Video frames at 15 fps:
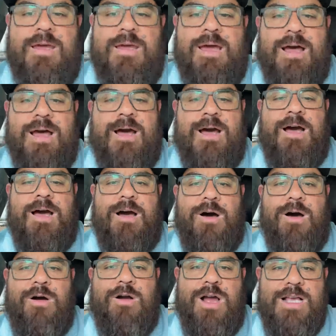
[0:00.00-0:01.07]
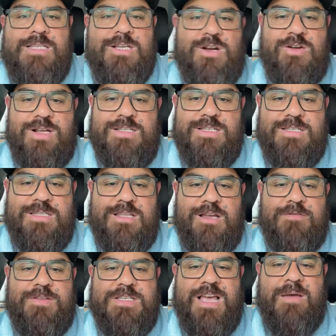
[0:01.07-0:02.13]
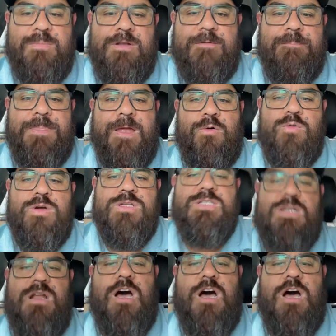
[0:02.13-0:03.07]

Dang. All kinds of crazy stuff is